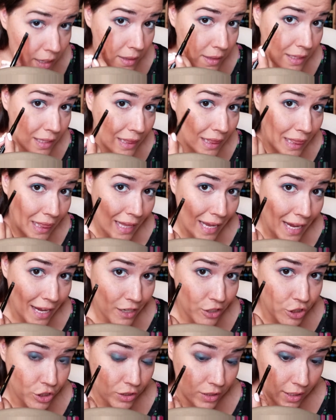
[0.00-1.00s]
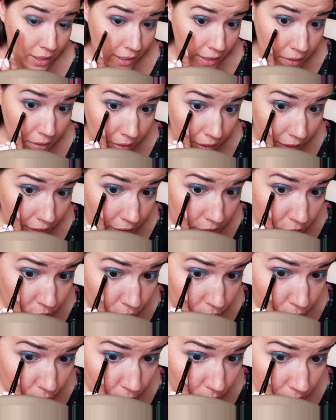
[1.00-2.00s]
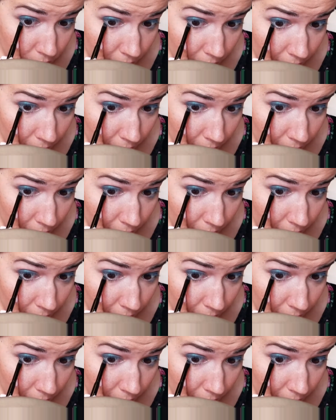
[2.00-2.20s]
the lash line, like as close as I